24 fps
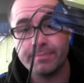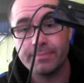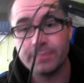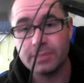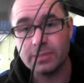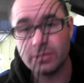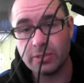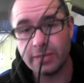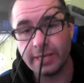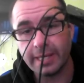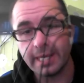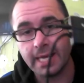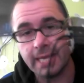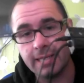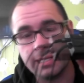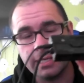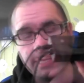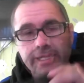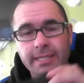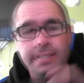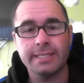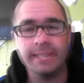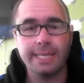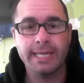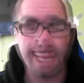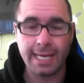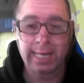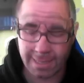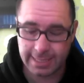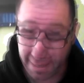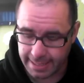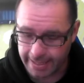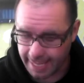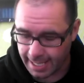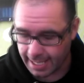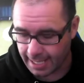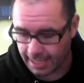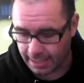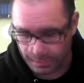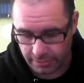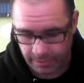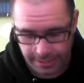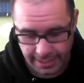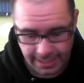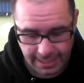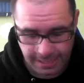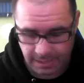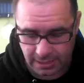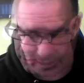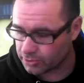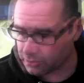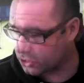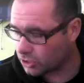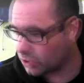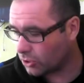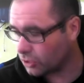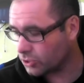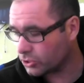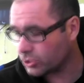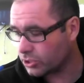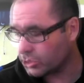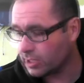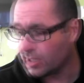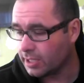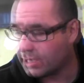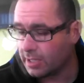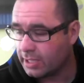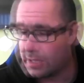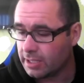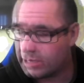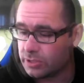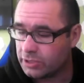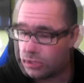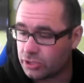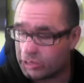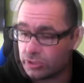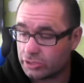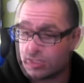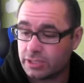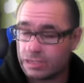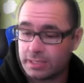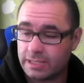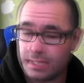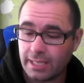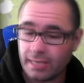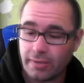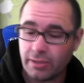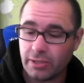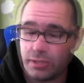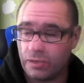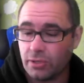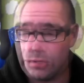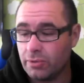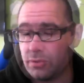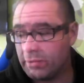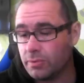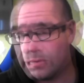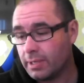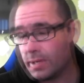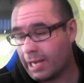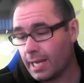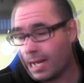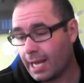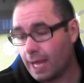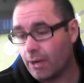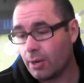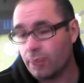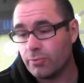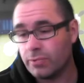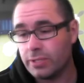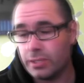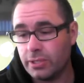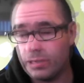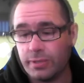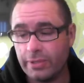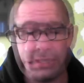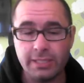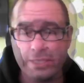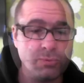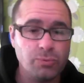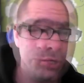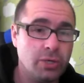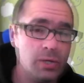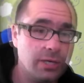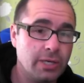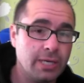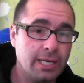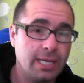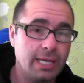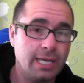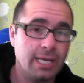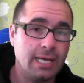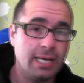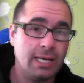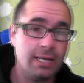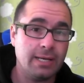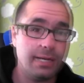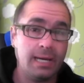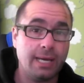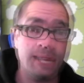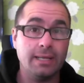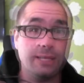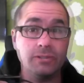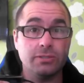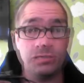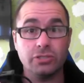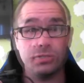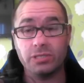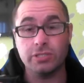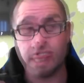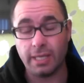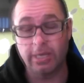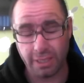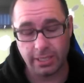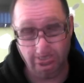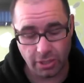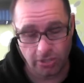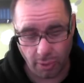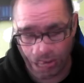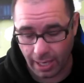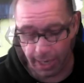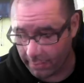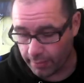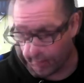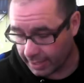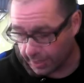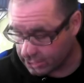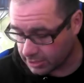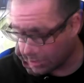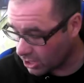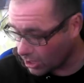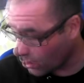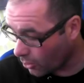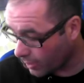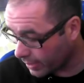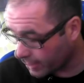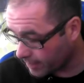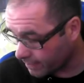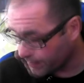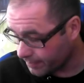So again, little indicator there, little nice little touch, just to tell you how the unit is working, and just to let you know how that's going.